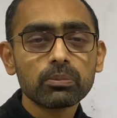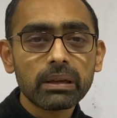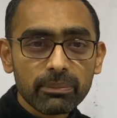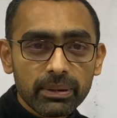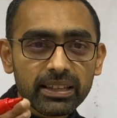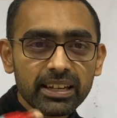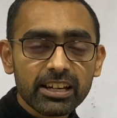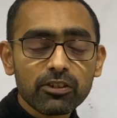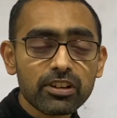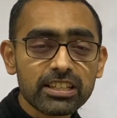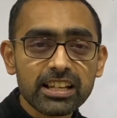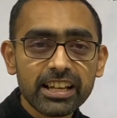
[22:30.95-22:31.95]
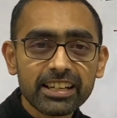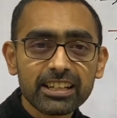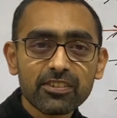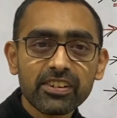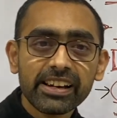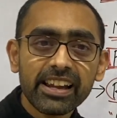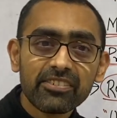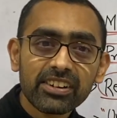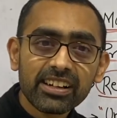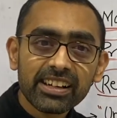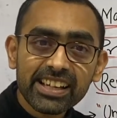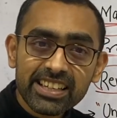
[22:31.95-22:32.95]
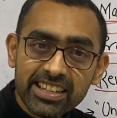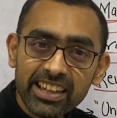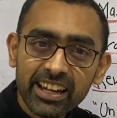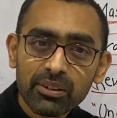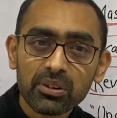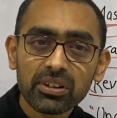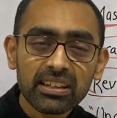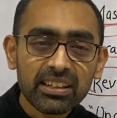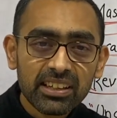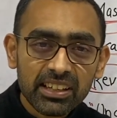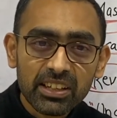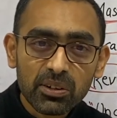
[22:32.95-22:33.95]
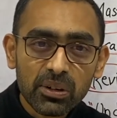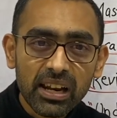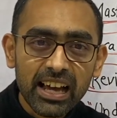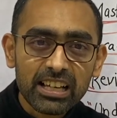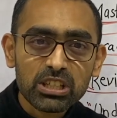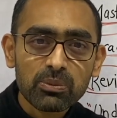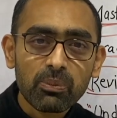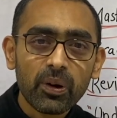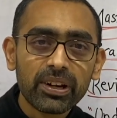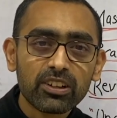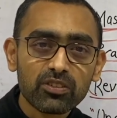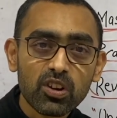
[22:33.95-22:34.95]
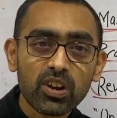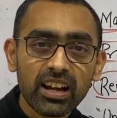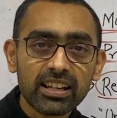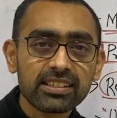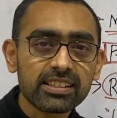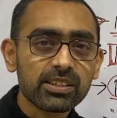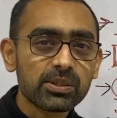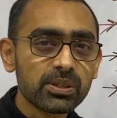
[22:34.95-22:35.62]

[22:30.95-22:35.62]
Maybe the invigilator will never reach that, last point of your answer.